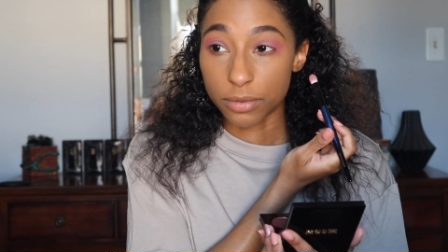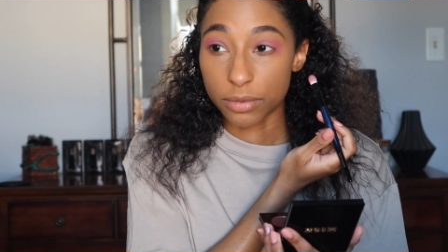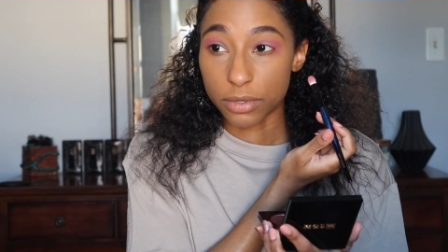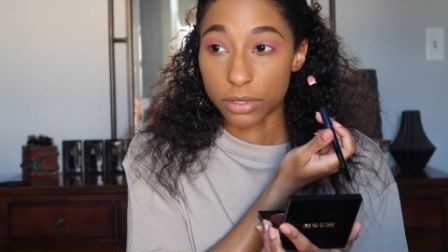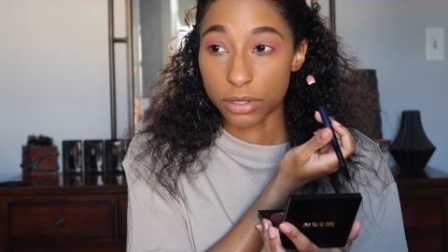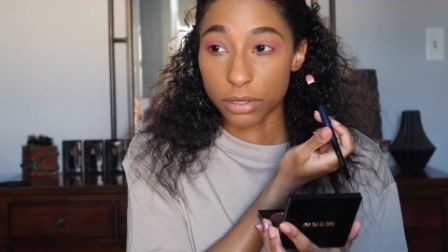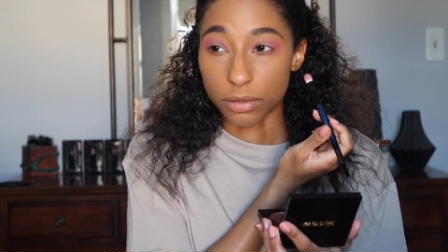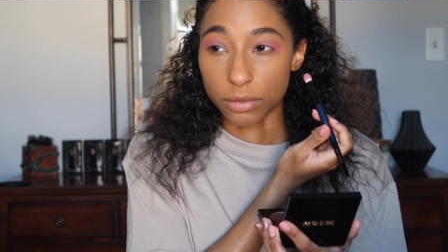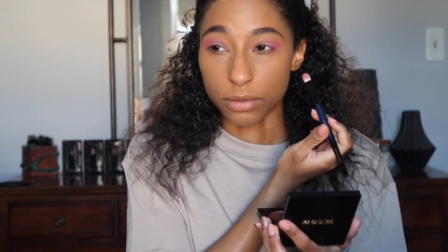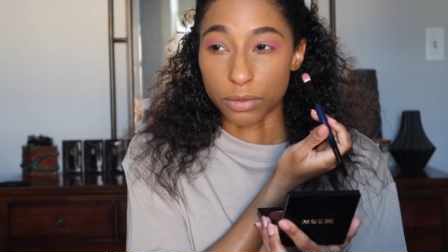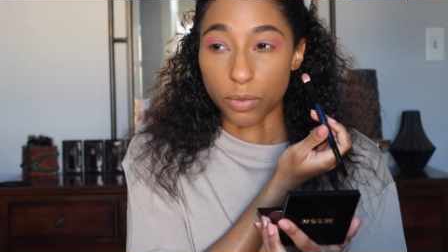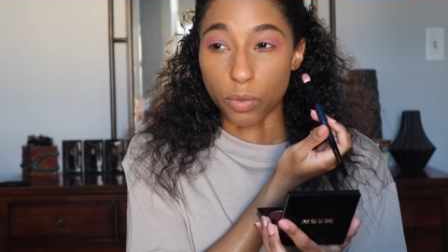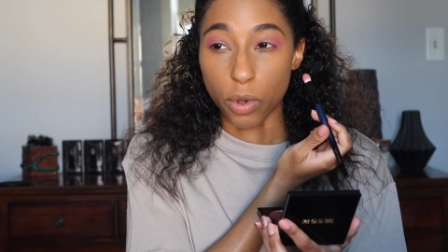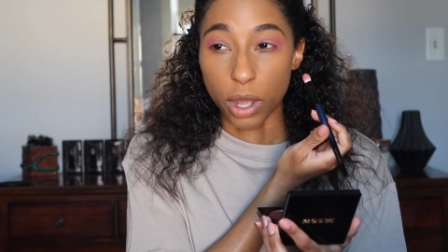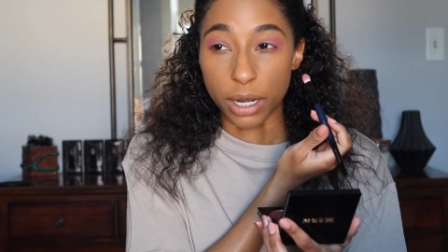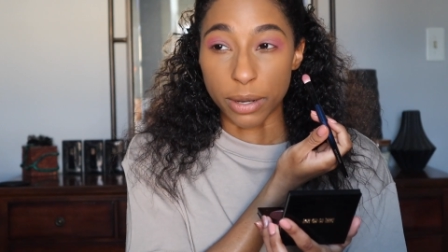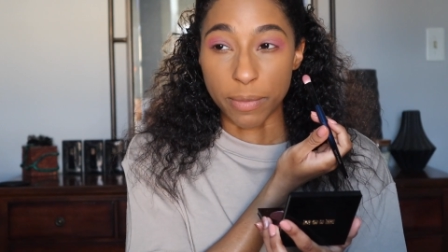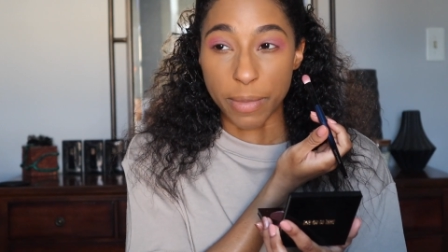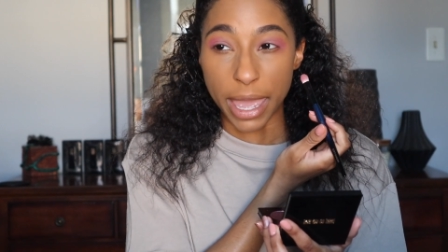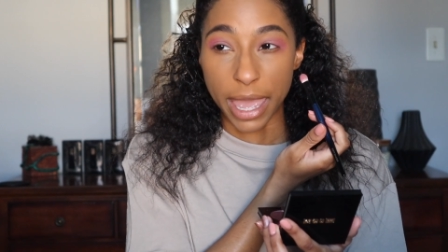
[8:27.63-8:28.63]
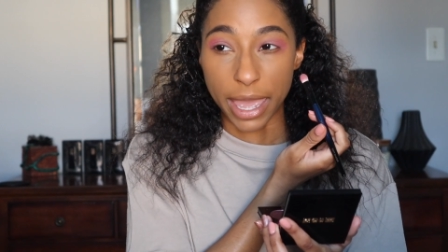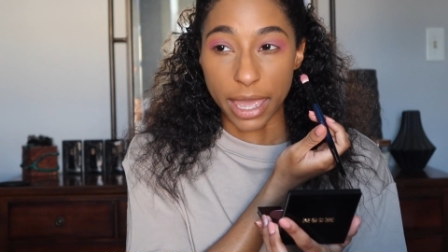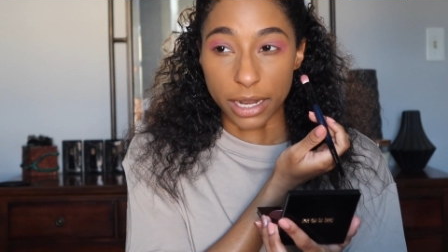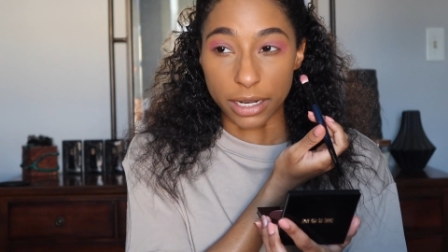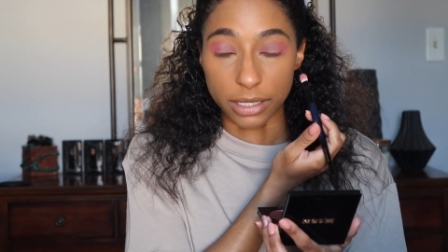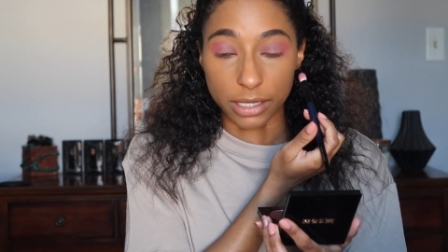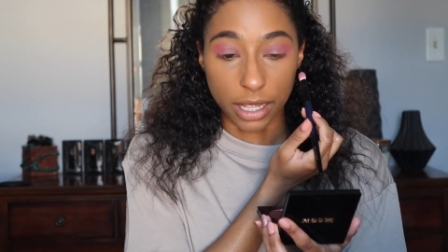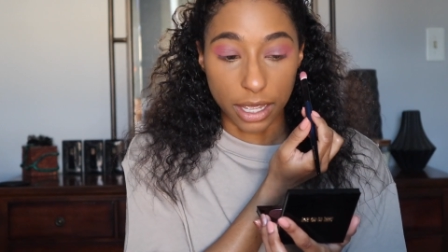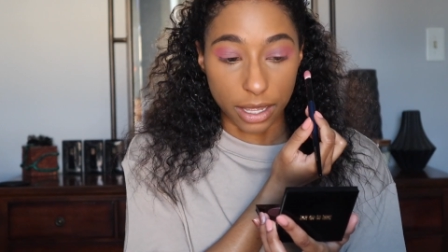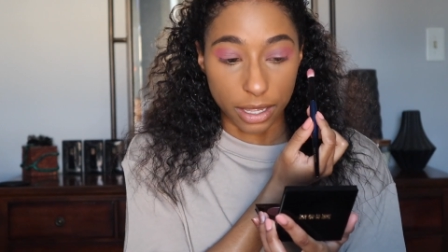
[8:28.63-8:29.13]
chose one mat at
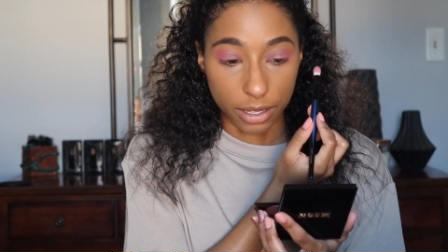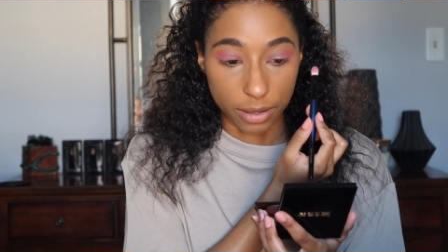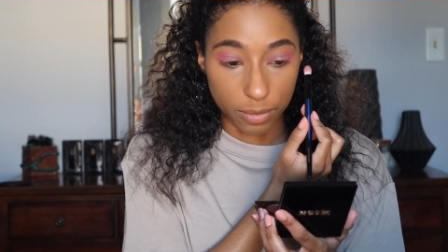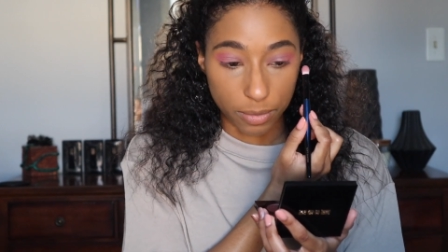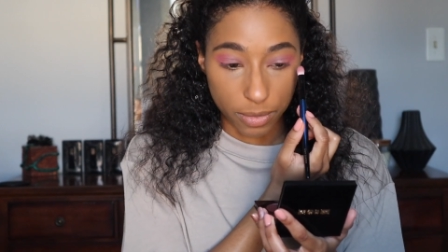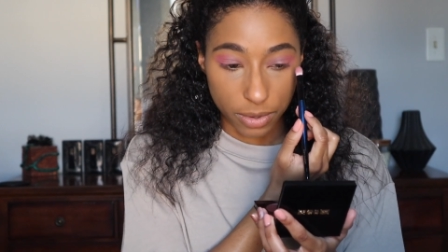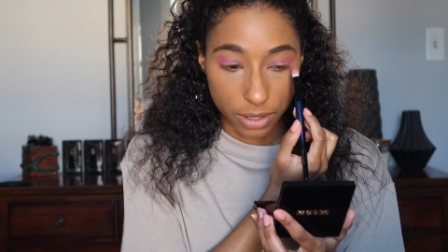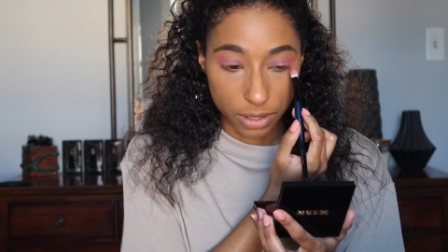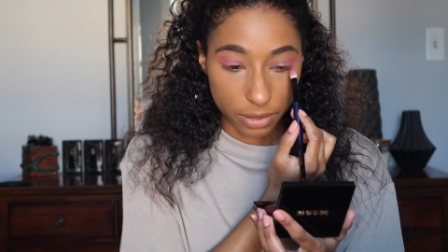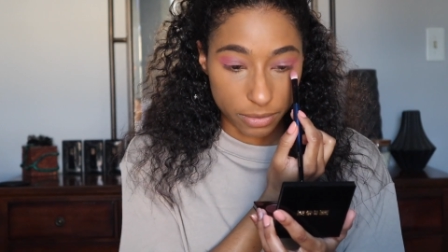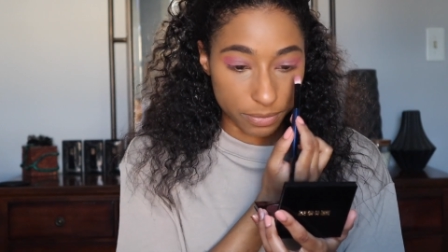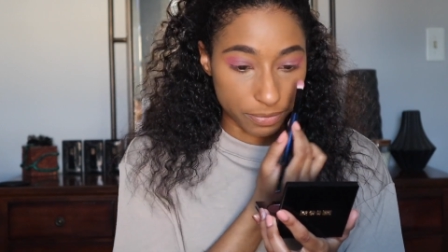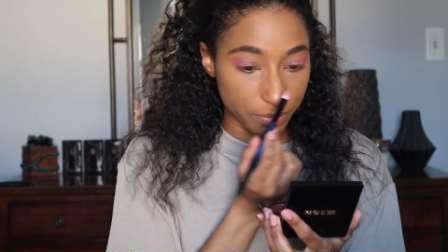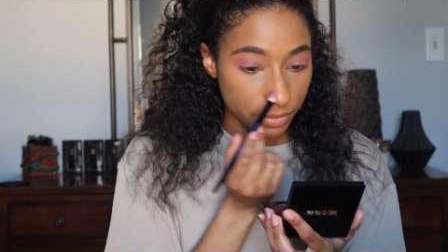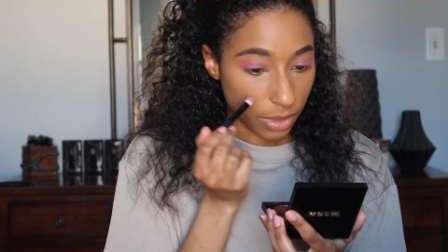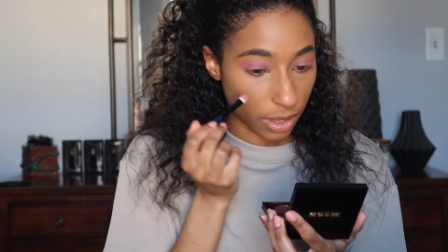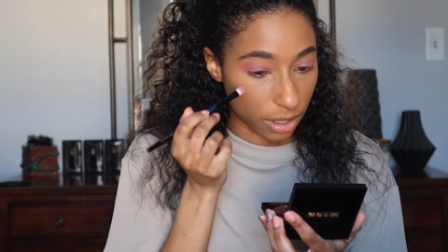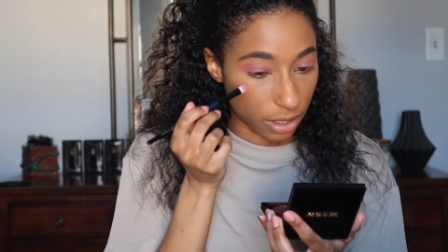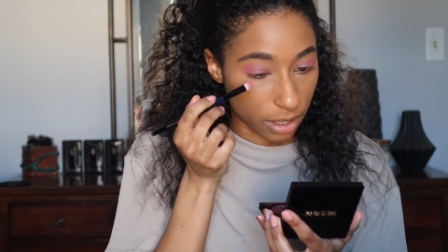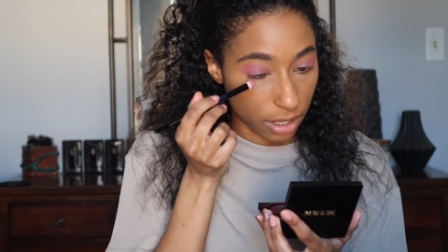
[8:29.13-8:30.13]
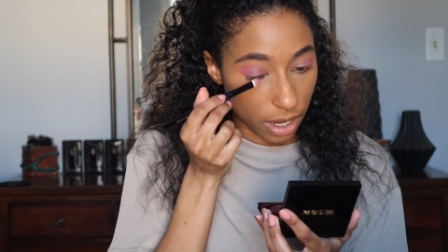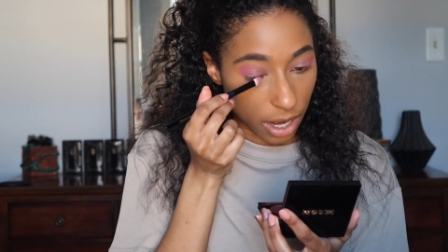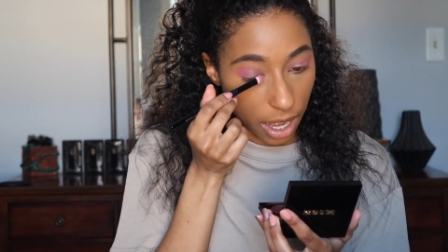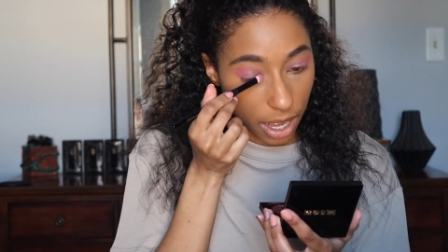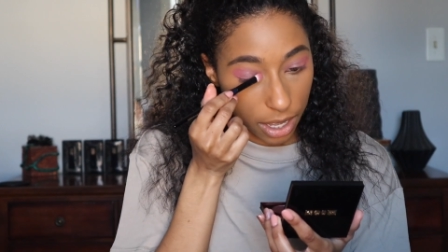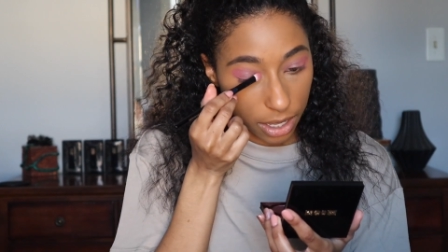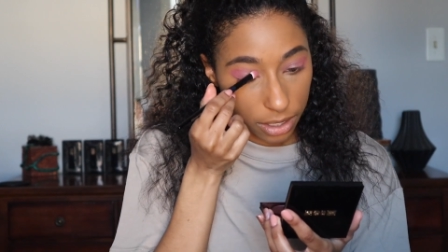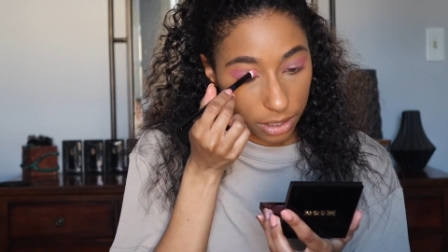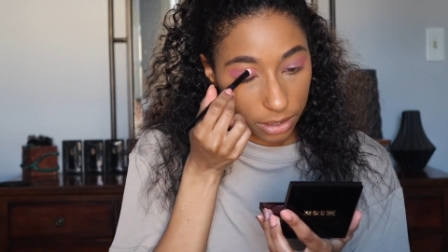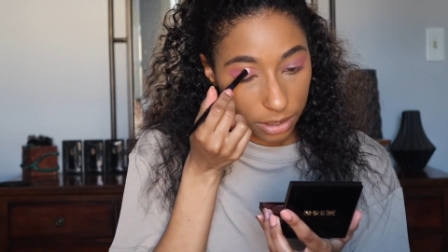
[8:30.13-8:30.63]
a time, but
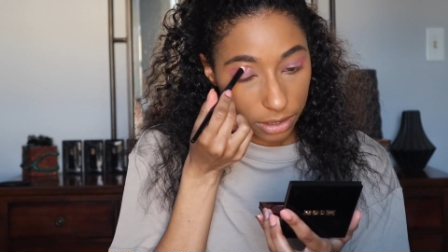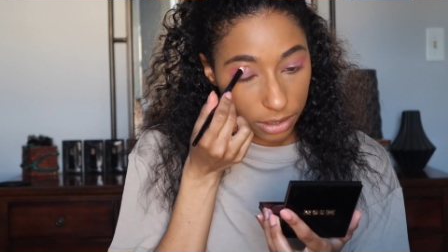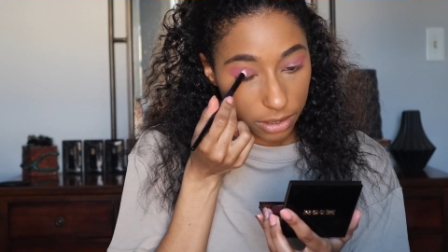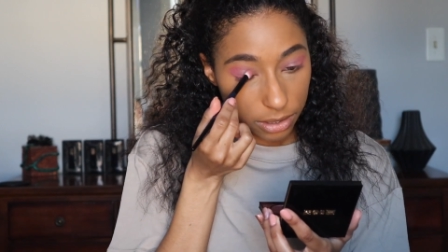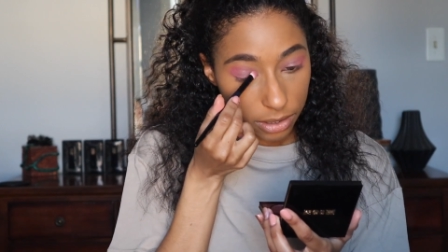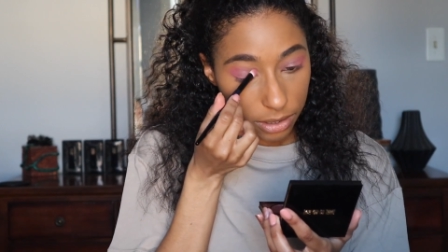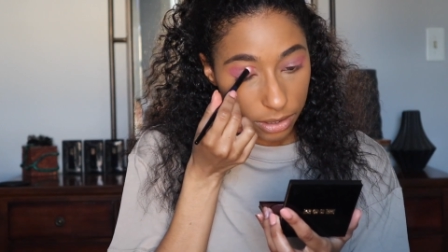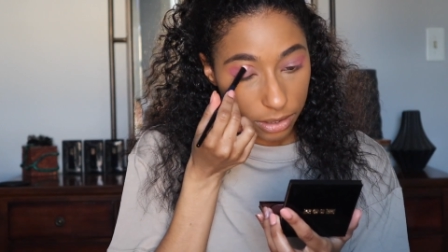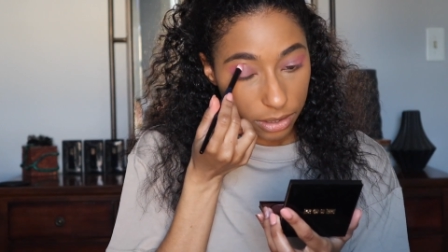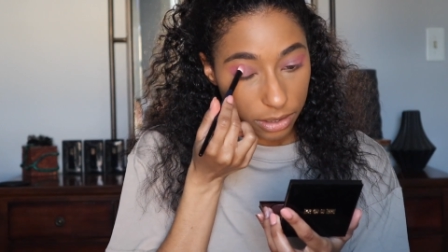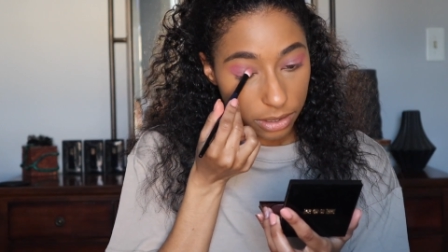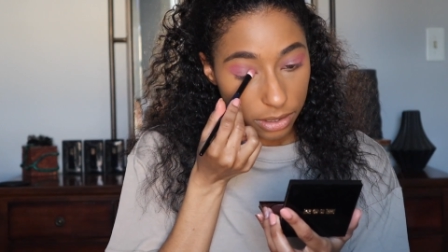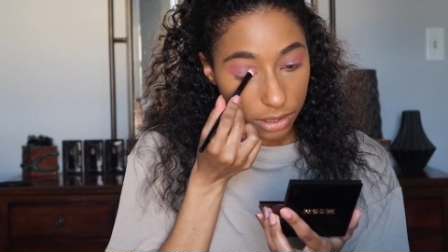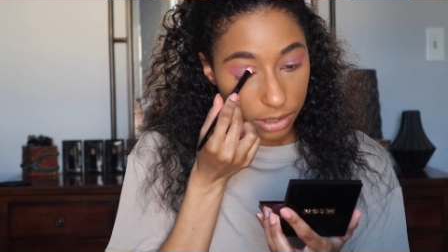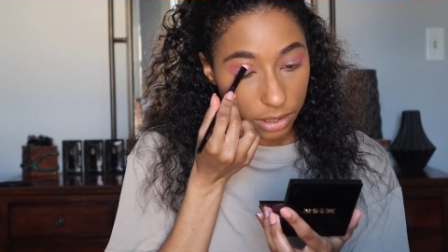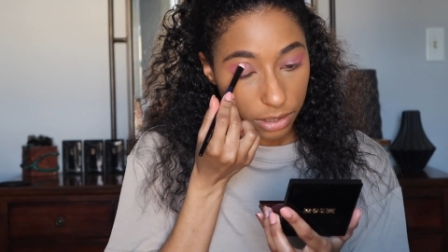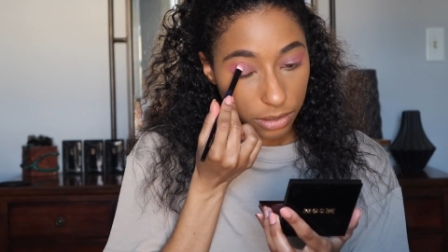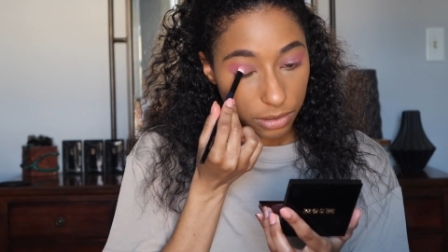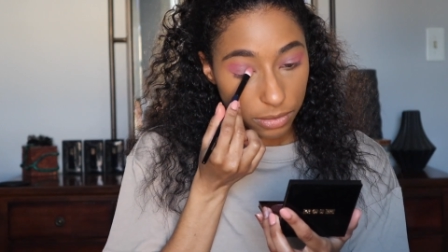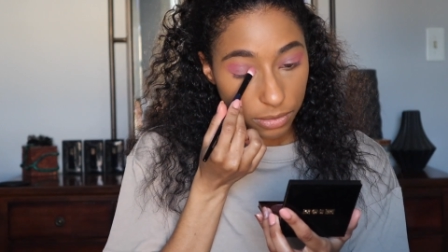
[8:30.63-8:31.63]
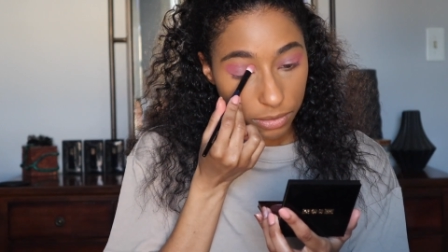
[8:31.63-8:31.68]
not two.